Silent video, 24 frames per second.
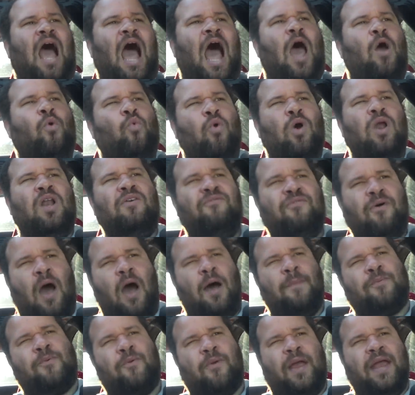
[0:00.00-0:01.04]
I would have
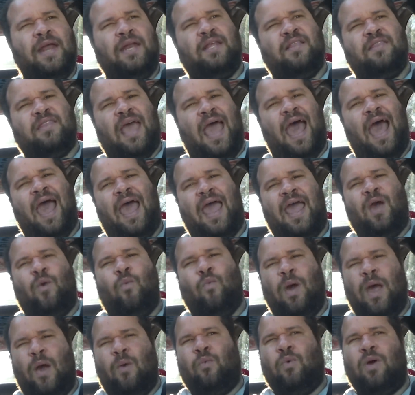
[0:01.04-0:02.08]
upgraded that
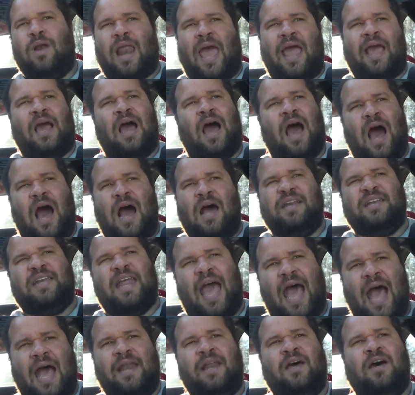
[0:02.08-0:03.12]
and went with like a
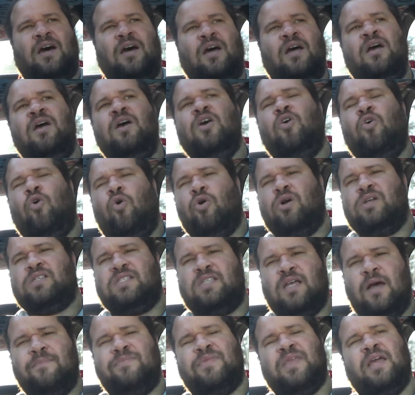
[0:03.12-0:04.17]
Hondata or
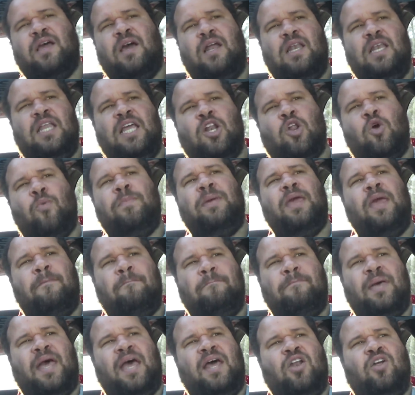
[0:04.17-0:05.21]
something a little bit
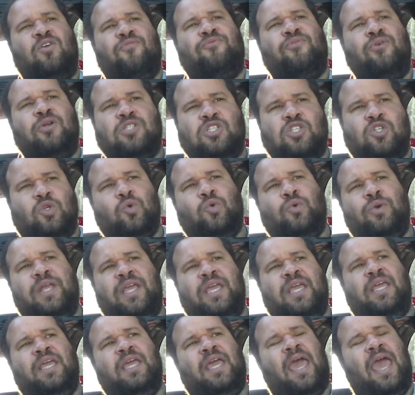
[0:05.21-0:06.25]
better for
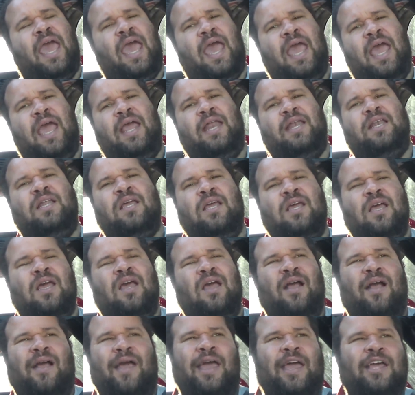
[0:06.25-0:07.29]
tuning. And
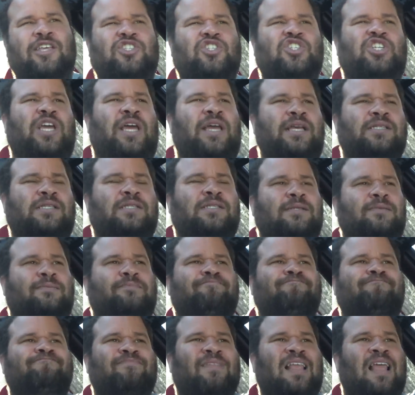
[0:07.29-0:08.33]
it's just,
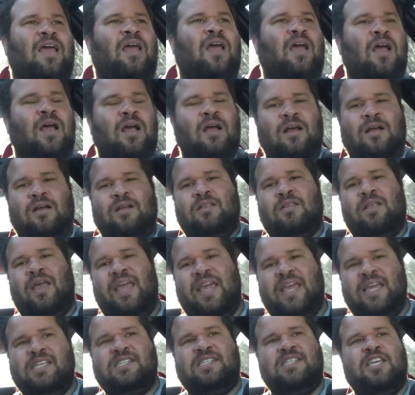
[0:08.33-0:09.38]
the
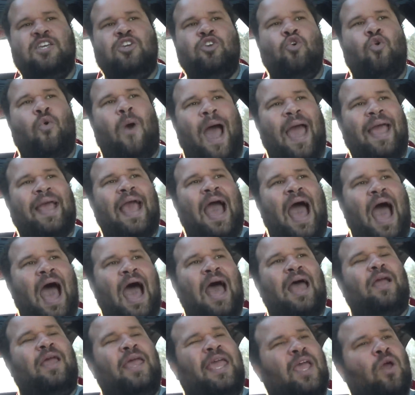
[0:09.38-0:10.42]
ECU I
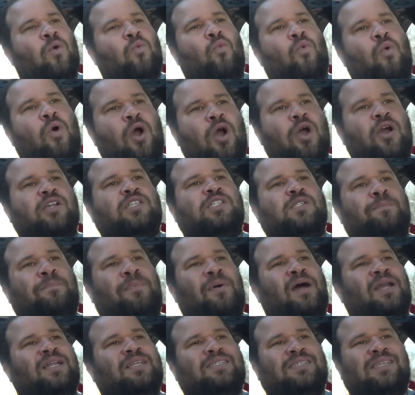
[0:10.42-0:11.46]
got, it works,
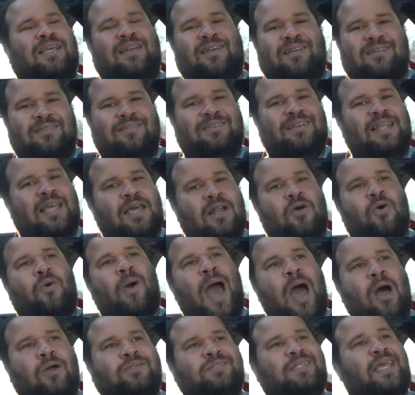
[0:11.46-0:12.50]
but it's a little
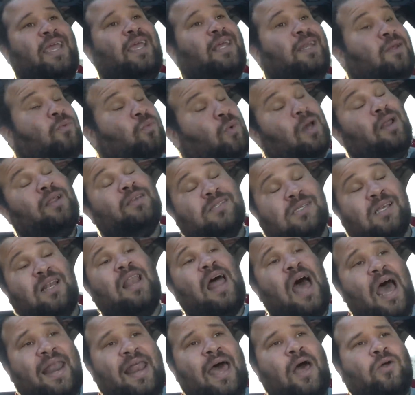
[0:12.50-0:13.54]
outdated. Well, it's a
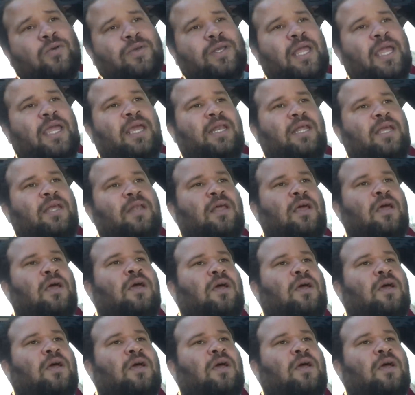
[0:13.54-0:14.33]
lot outdated.